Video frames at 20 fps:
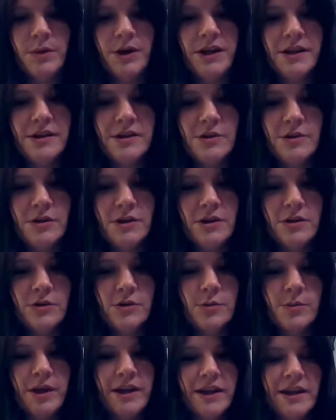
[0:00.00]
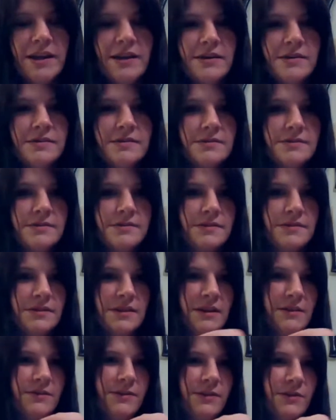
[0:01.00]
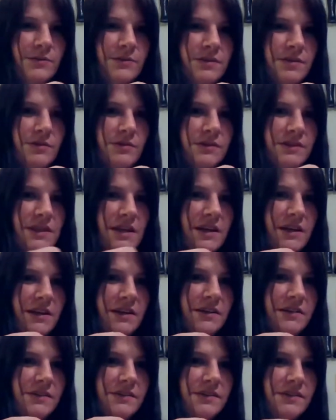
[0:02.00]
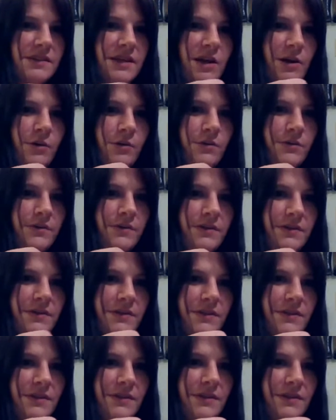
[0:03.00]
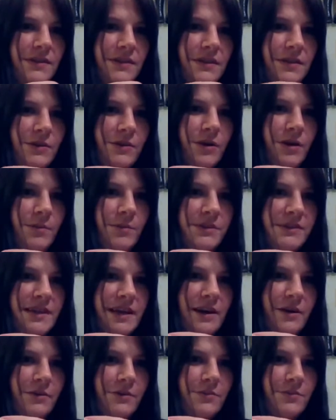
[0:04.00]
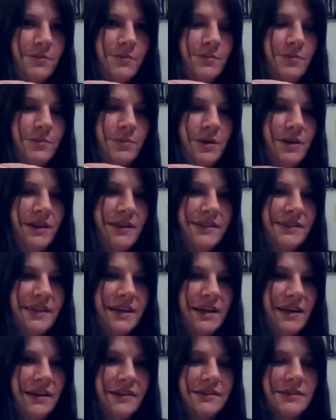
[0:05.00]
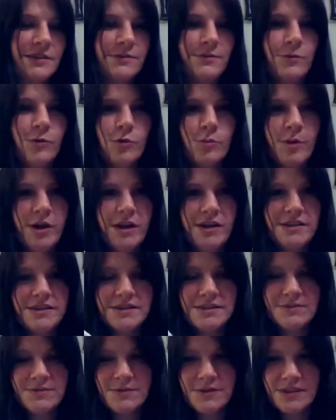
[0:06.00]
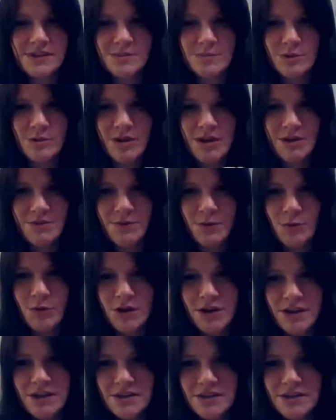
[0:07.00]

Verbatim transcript: but you can glue it back in if you so desire. So the grub is out, but he's there. So four bucks for this Monet if you want